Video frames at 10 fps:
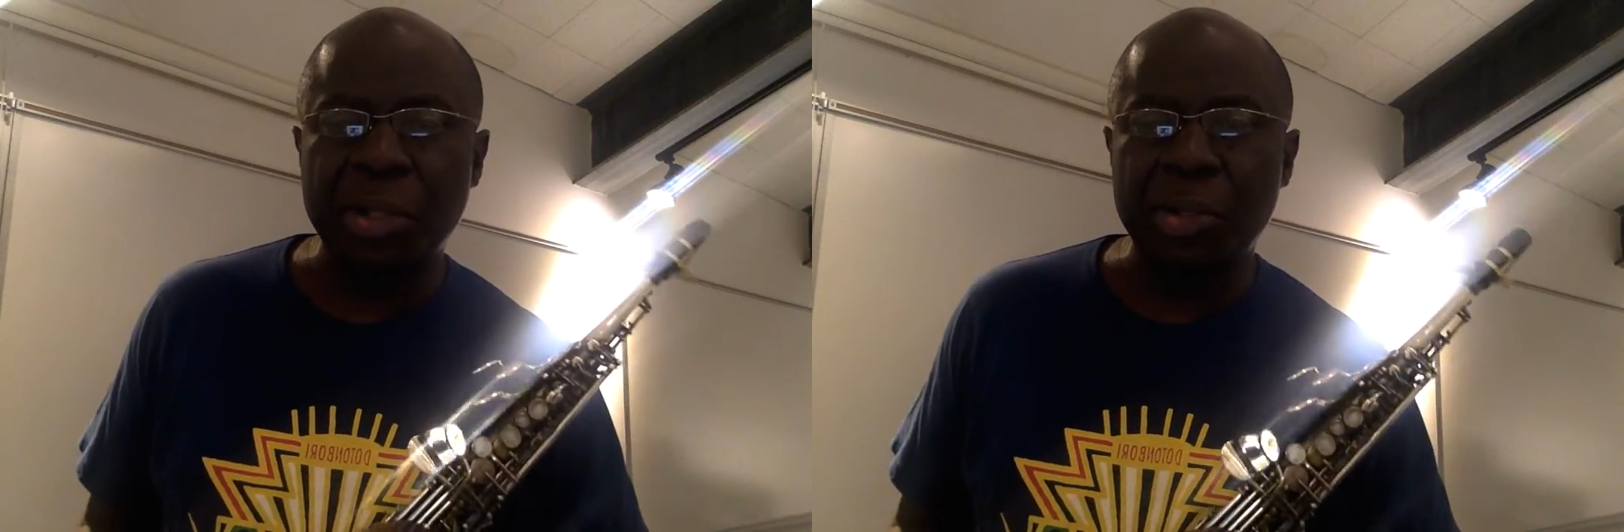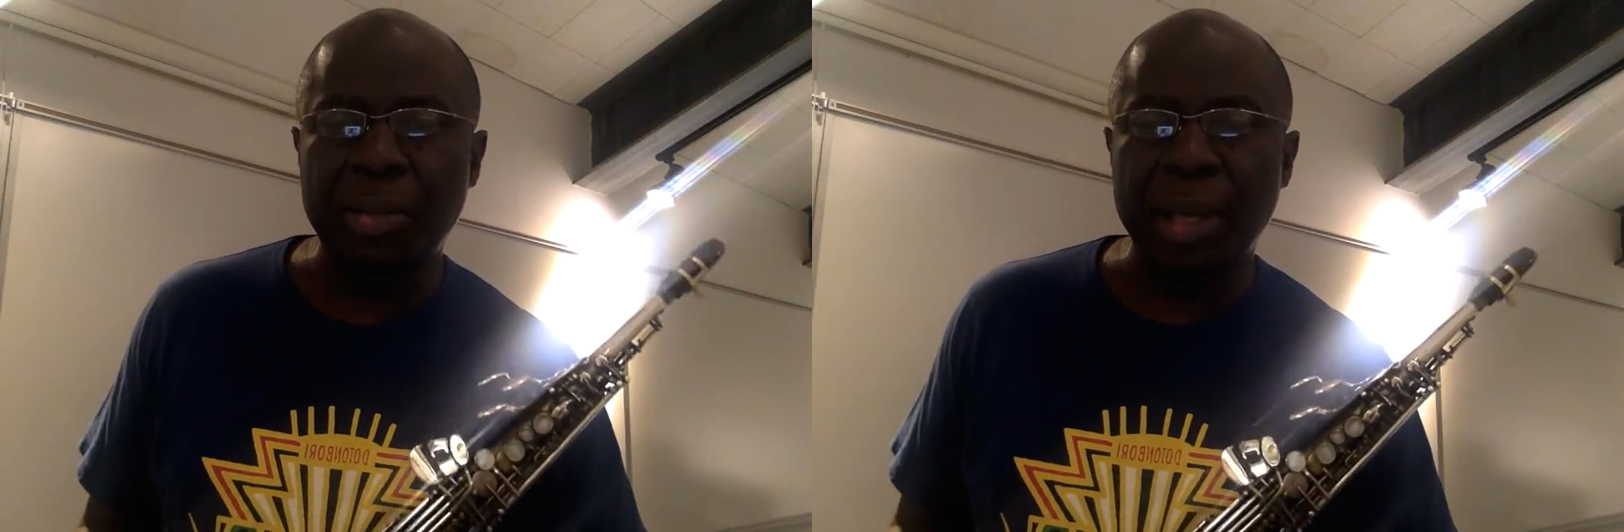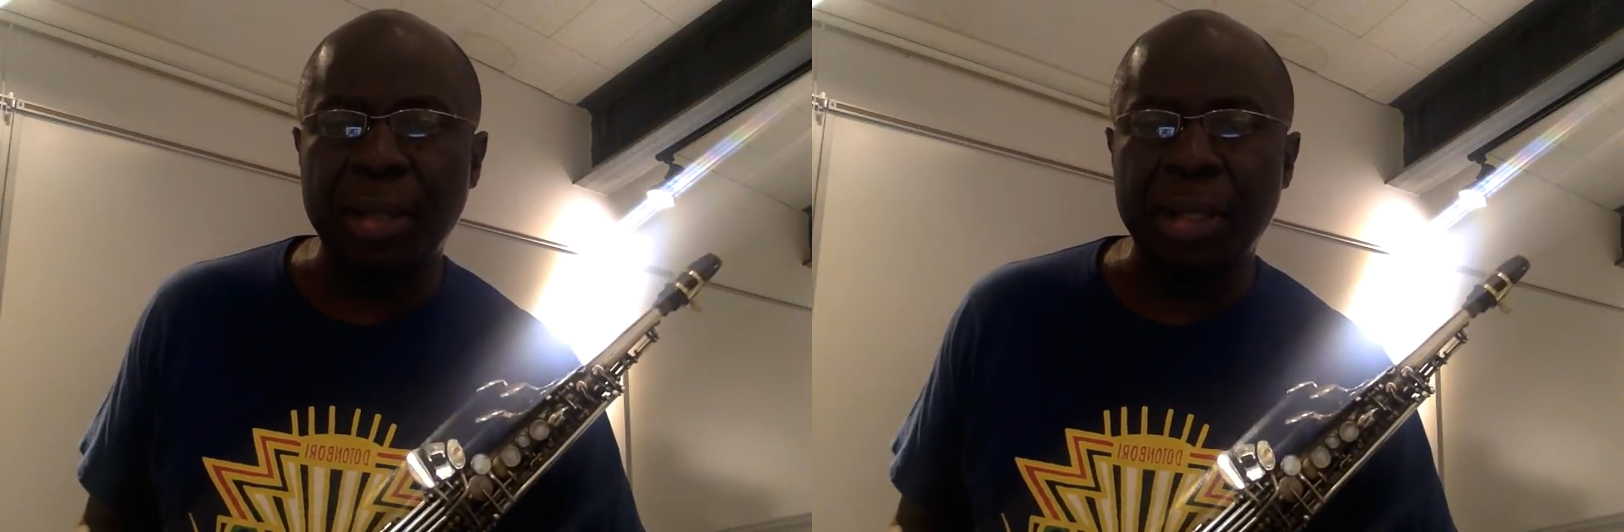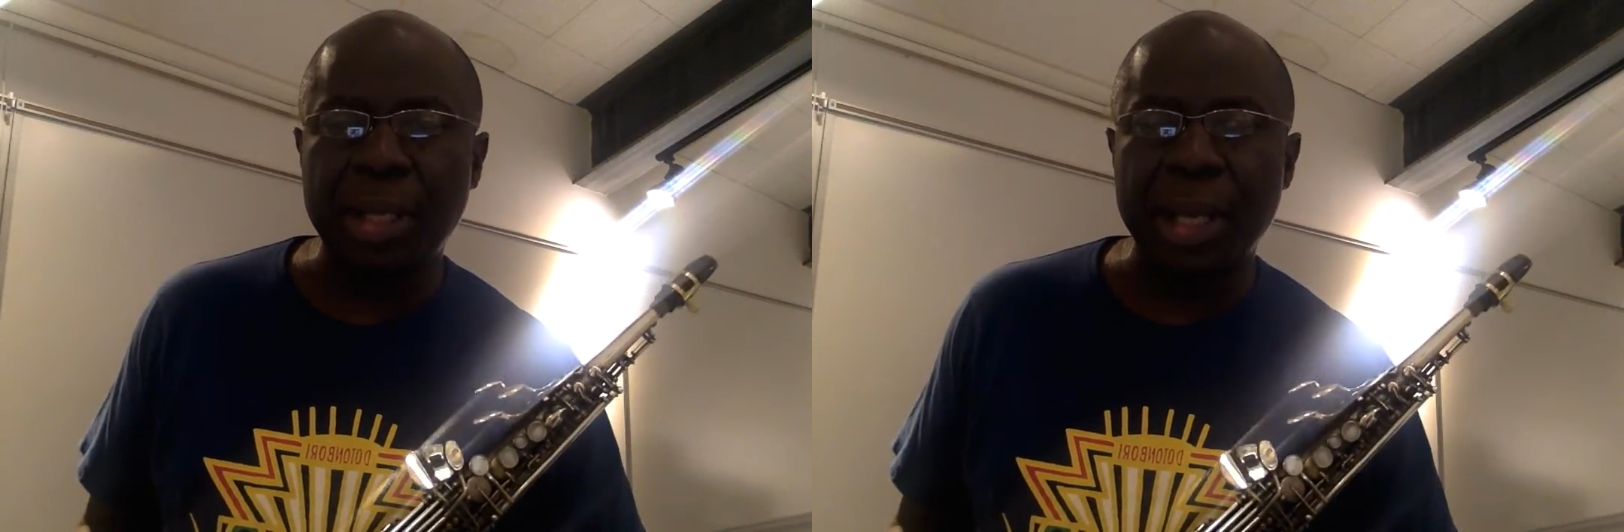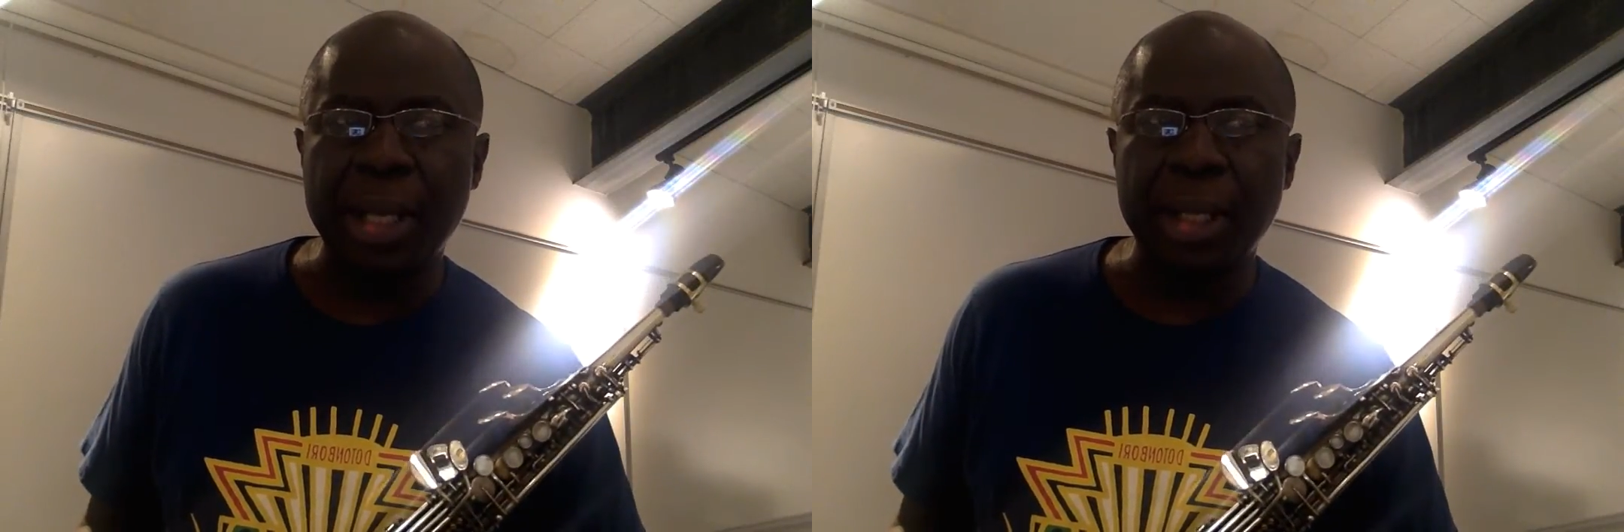to you about
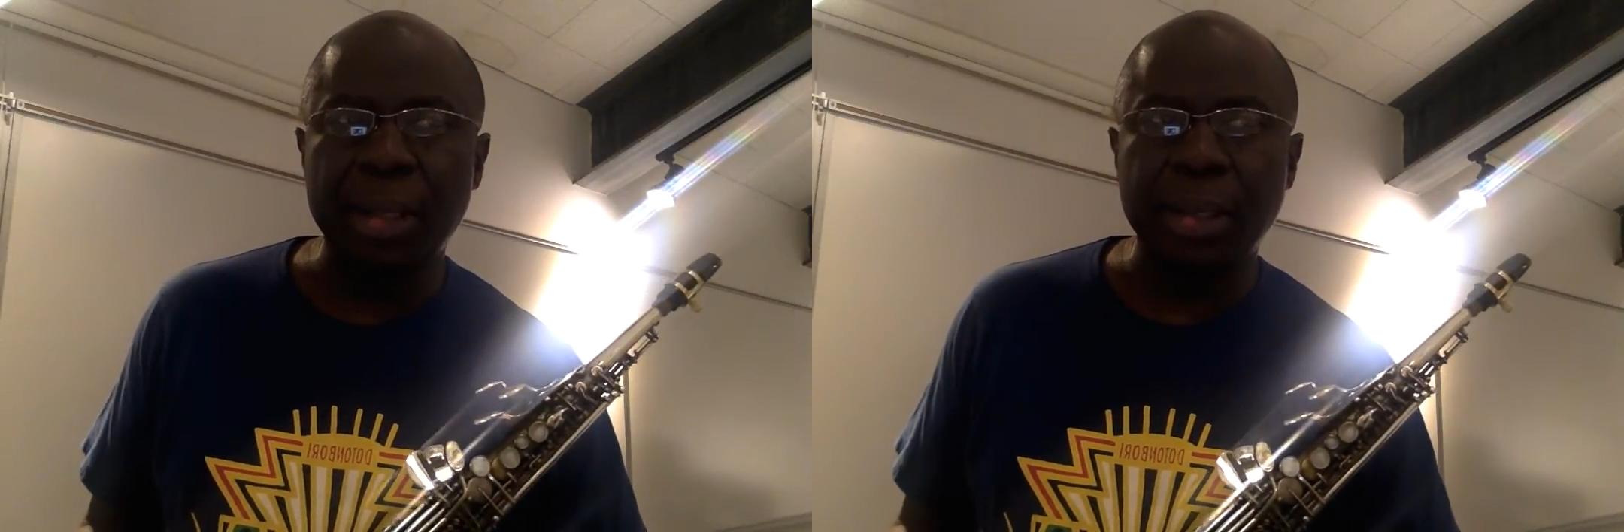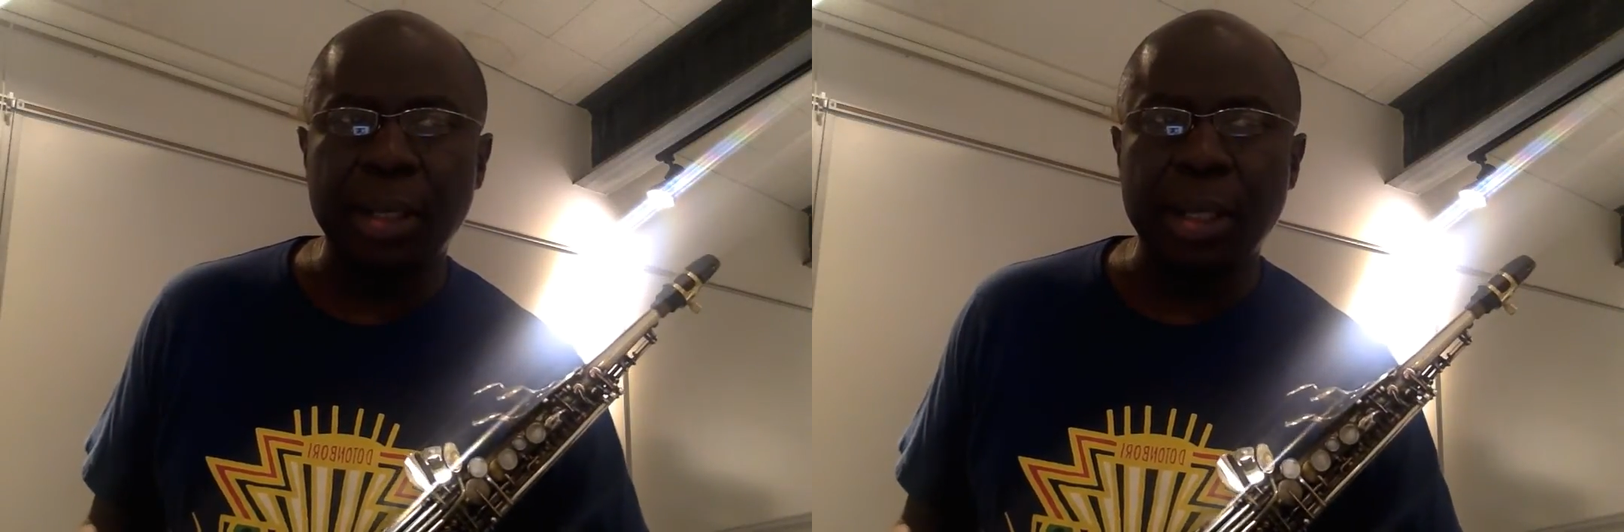today is